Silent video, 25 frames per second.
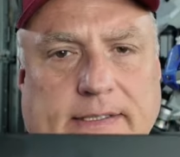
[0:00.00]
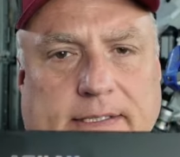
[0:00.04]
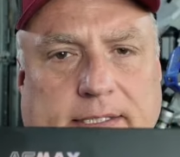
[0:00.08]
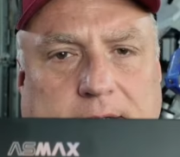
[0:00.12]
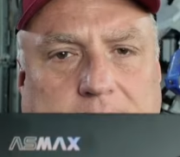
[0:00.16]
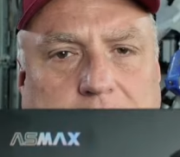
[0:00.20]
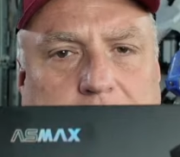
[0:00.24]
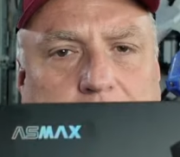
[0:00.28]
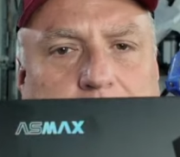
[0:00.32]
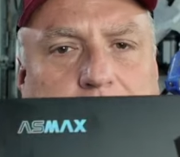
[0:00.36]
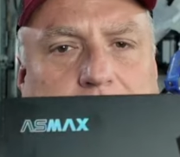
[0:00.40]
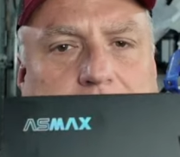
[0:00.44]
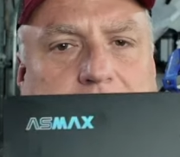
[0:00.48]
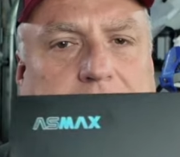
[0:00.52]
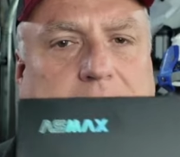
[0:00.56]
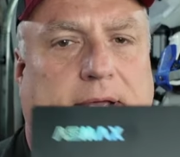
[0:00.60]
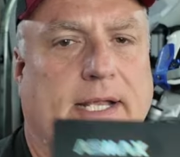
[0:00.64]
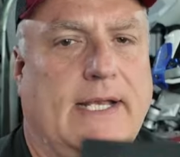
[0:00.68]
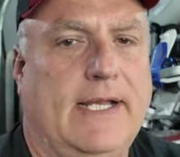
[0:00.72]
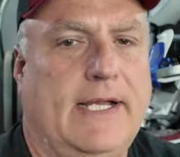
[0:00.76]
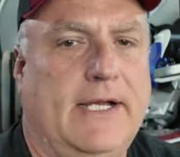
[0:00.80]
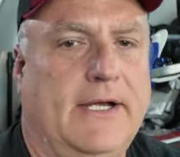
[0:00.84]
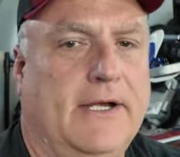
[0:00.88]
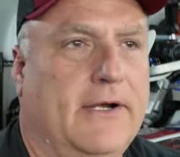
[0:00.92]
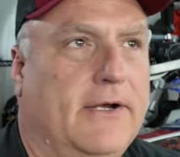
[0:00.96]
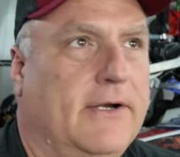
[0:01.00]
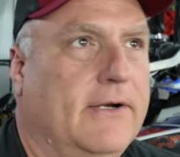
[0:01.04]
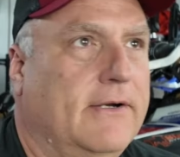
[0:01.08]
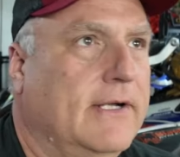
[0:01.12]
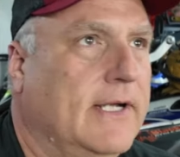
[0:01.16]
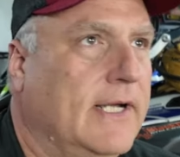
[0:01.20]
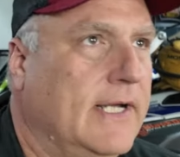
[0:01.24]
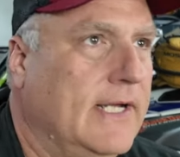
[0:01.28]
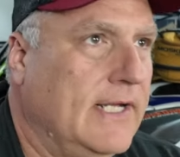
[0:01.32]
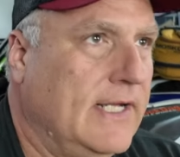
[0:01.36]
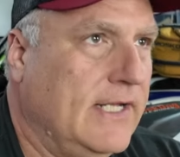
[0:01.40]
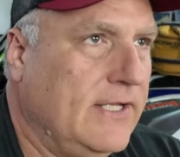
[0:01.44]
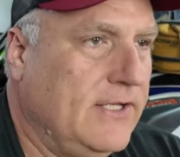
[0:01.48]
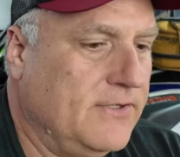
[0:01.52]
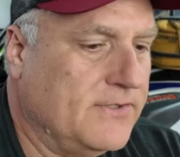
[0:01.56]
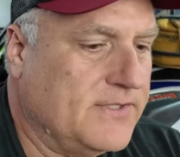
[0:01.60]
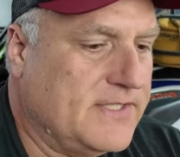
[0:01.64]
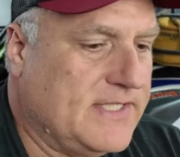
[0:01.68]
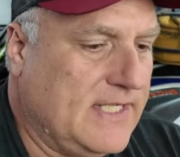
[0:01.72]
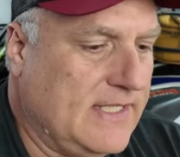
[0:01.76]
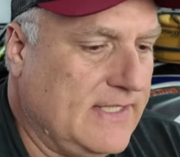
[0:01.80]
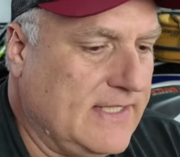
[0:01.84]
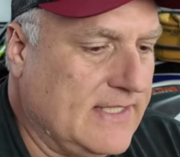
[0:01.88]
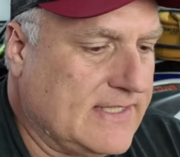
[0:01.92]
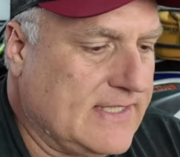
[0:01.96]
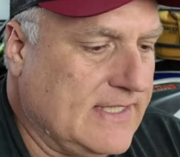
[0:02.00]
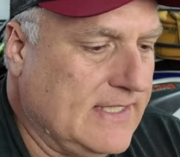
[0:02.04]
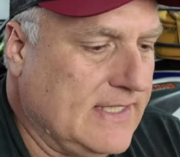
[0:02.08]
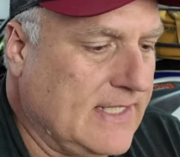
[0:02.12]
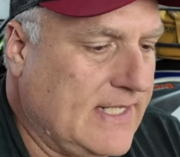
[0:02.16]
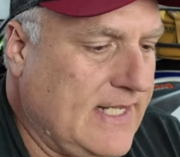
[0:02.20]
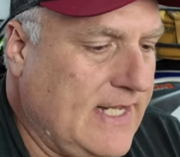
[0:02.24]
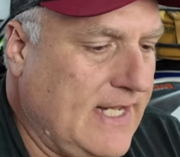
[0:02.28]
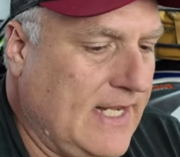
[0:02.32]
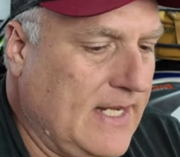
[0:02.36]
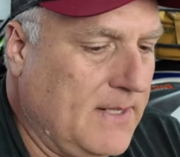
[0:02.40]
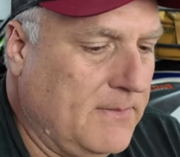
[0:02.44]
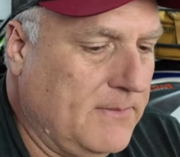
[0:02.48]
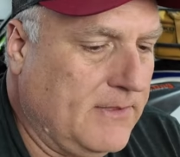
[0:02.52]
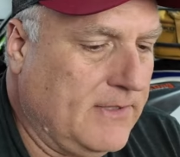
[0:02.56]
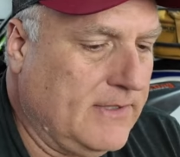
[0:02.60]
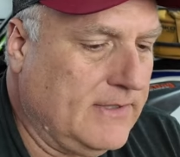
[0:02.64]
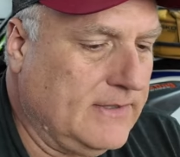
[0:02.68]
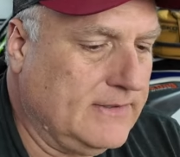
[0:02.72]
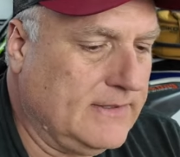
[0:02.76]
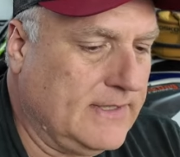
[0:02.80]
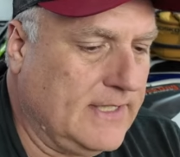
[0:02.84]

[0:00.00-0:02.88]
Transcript: I'm gonna put that here. You'll see this in the camera